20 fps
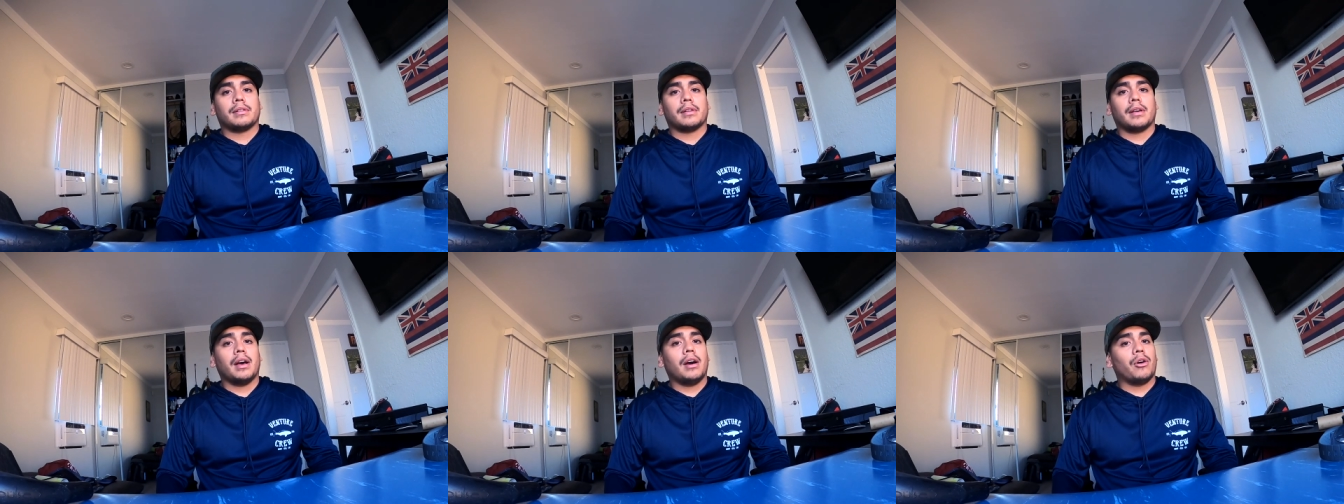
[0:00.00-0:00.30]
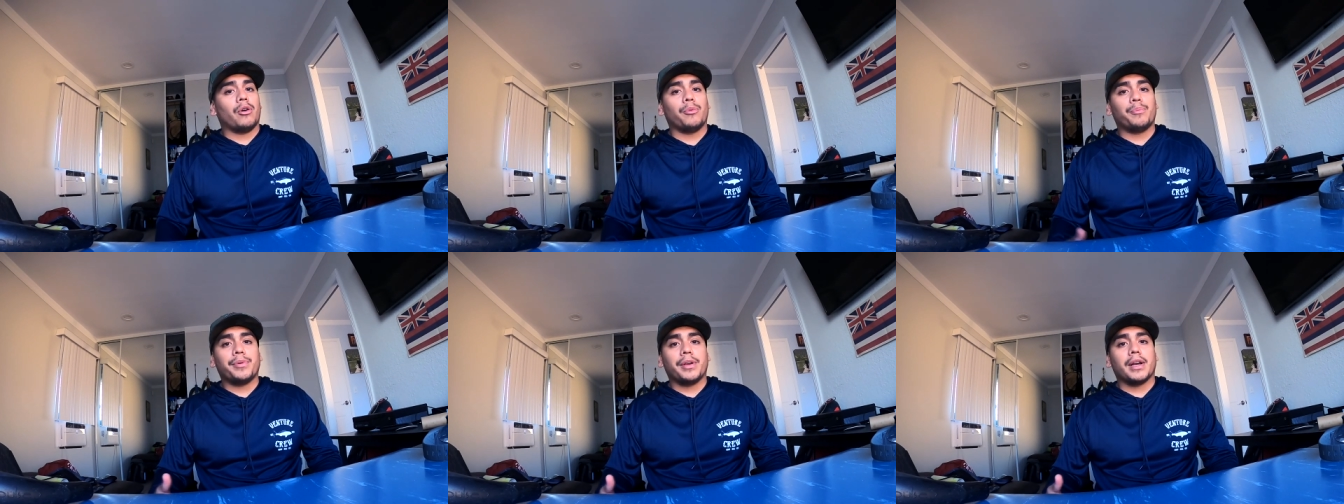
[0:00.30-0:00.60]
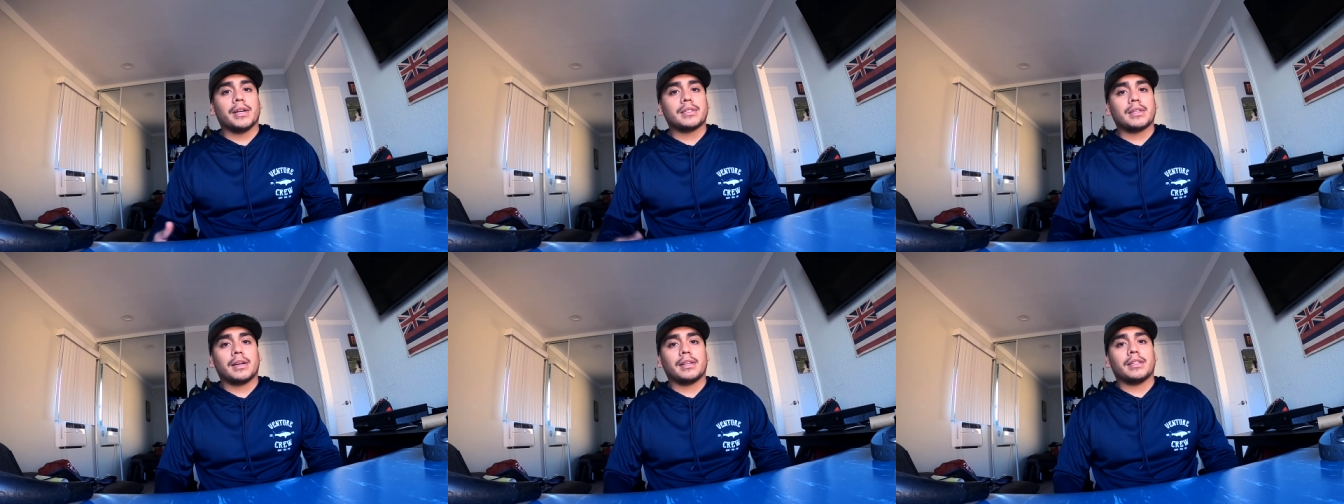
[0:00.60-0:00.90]
yeah, I hope you
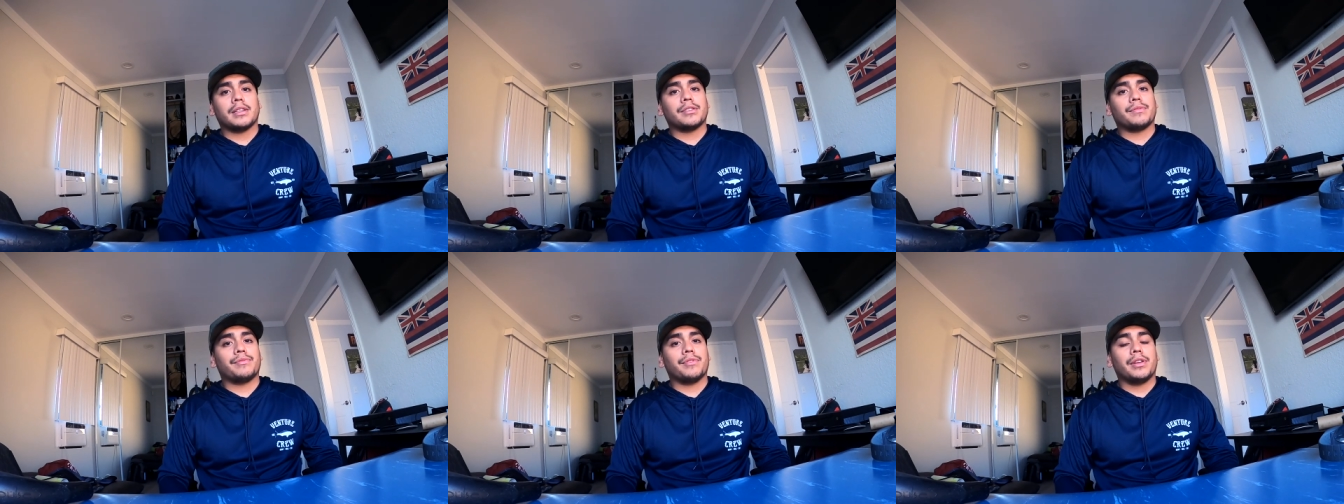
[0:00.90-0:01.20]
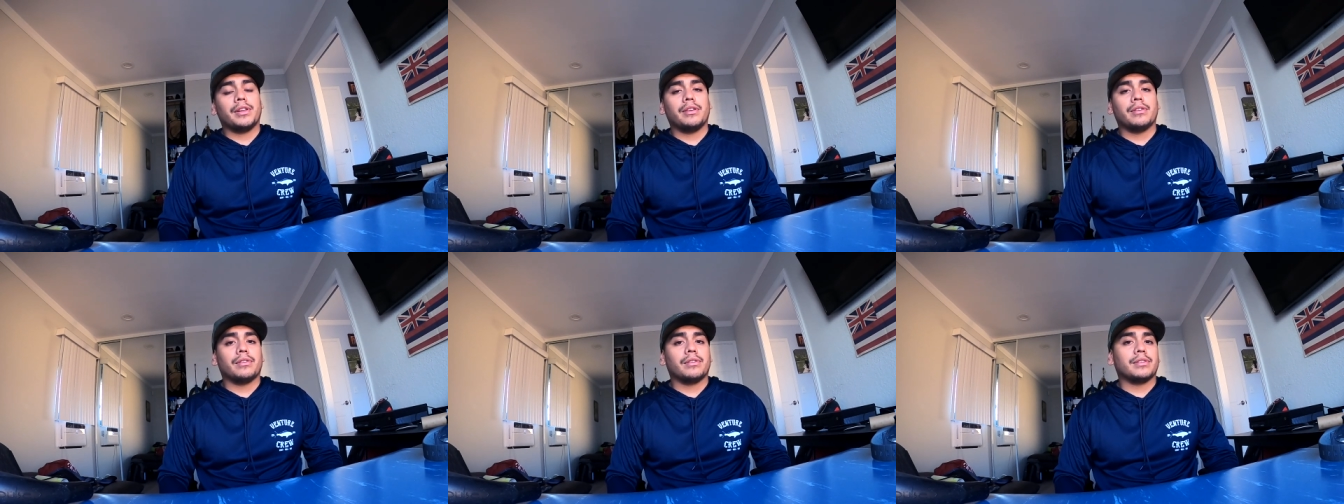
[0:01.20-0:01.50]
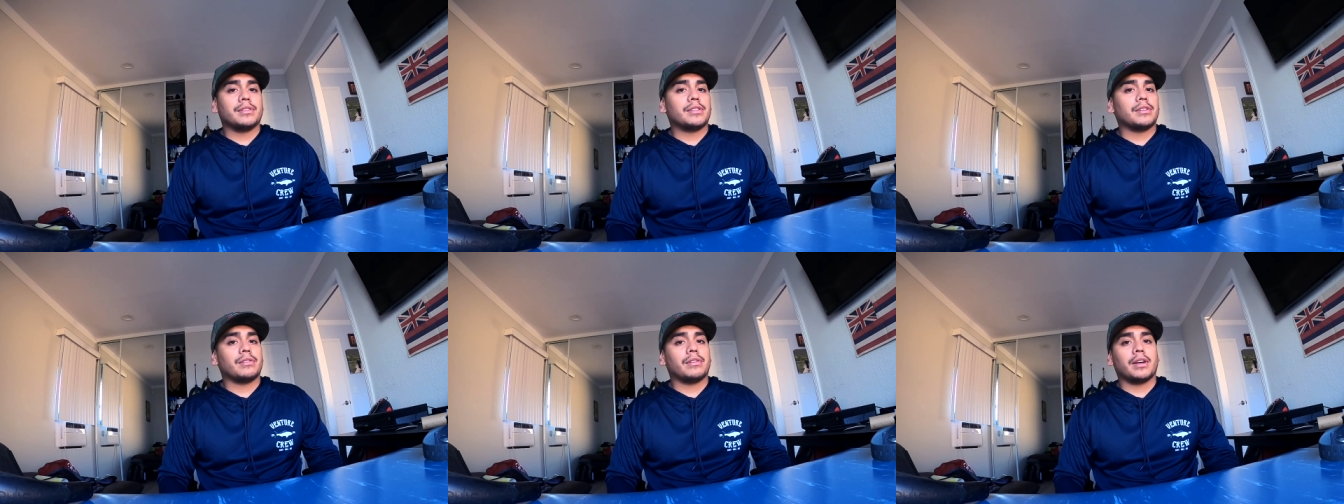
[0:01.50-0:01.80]
guys like this video.
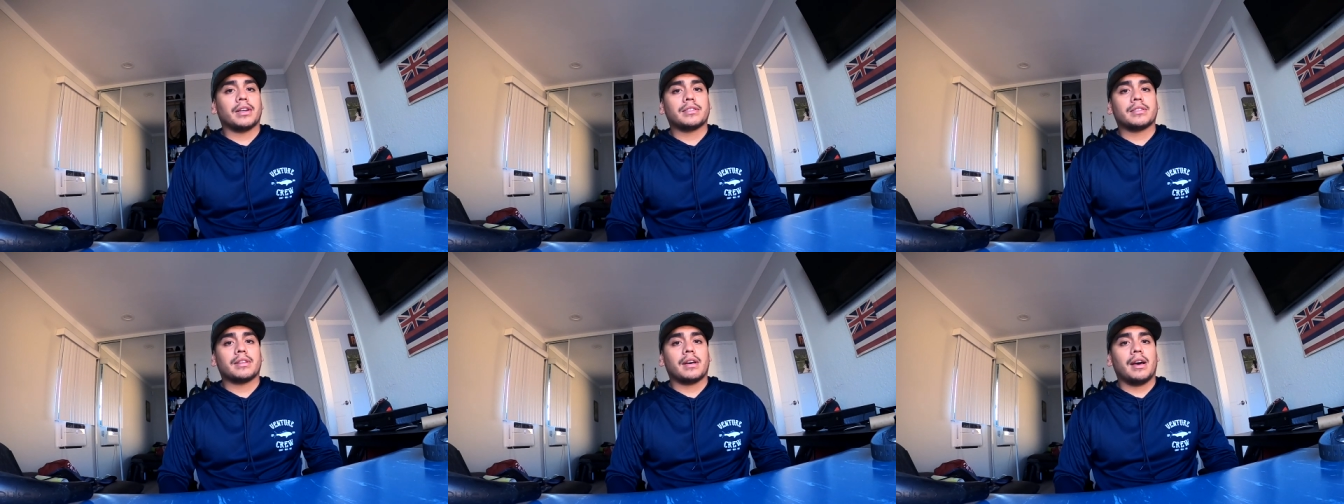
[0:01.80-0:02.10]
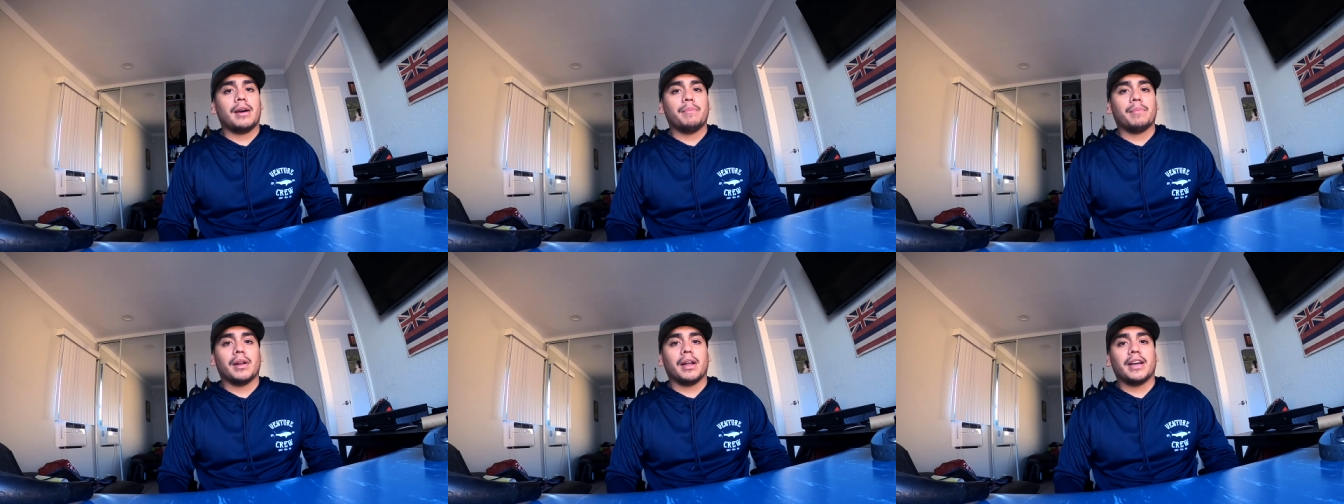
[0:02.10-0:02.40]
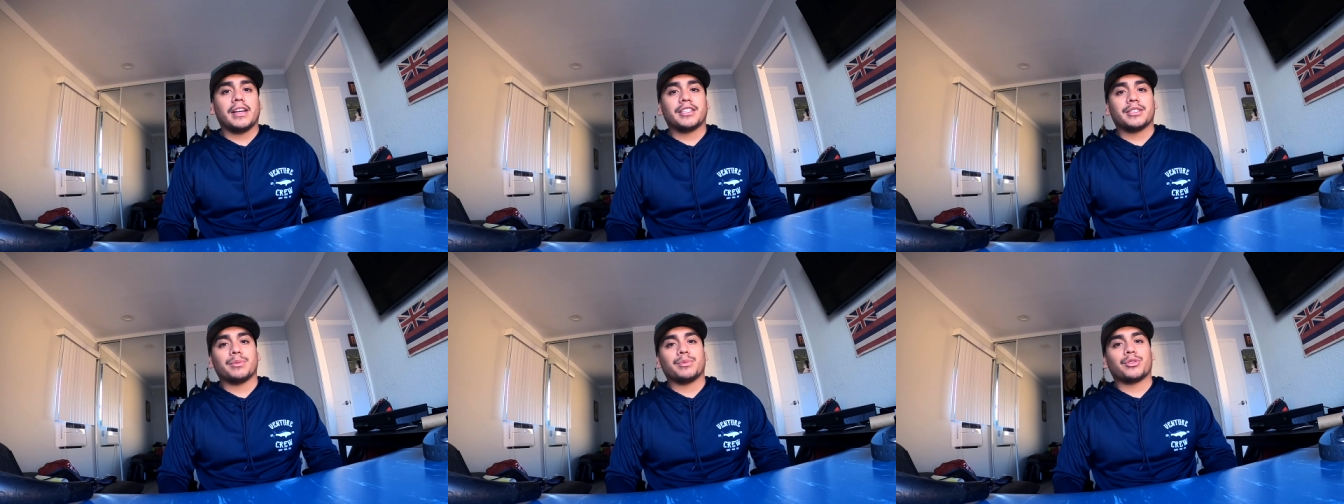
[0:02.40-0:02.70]
Until next time,
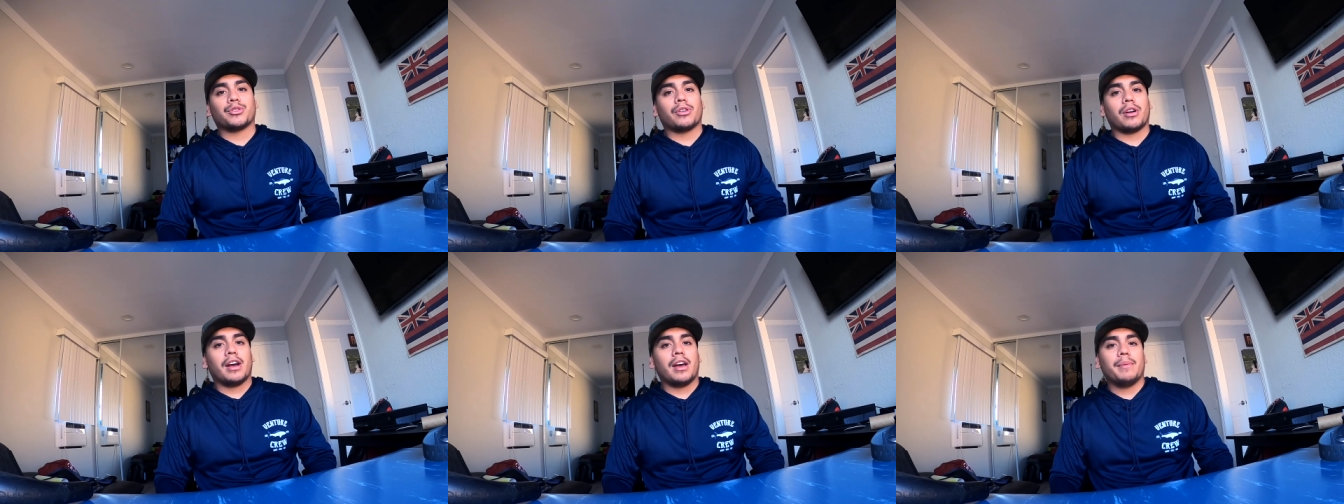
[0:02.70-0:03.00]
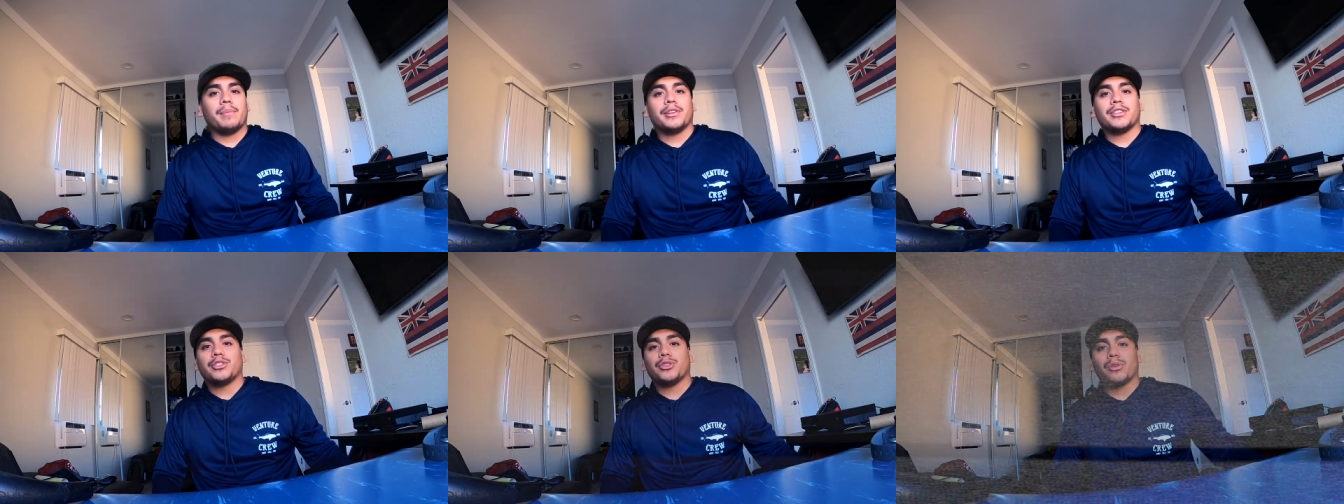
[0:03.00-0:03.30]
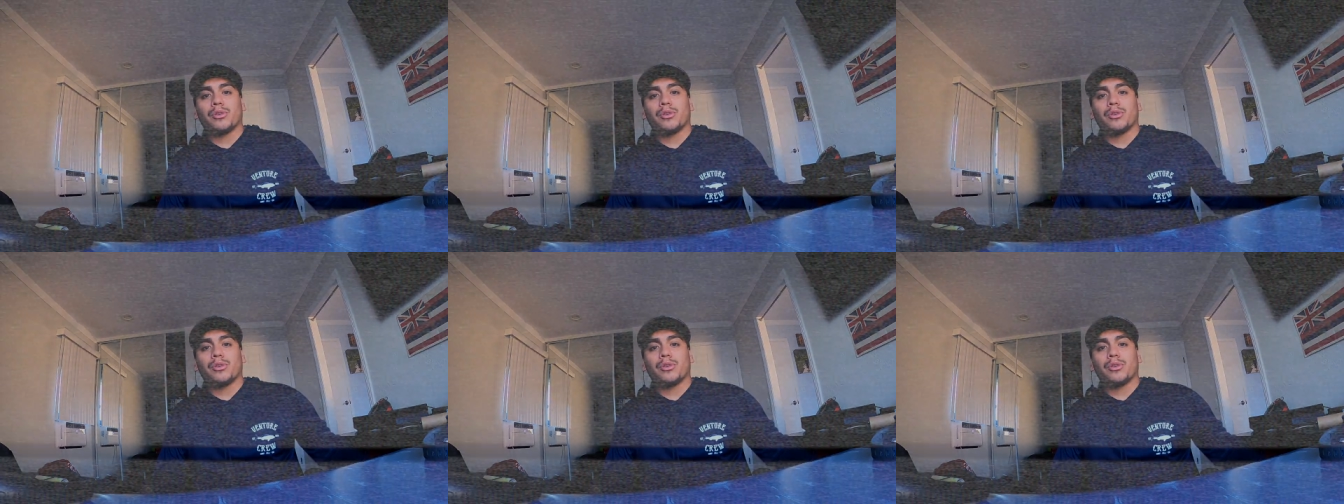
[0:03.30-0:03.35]
like, subscribe, and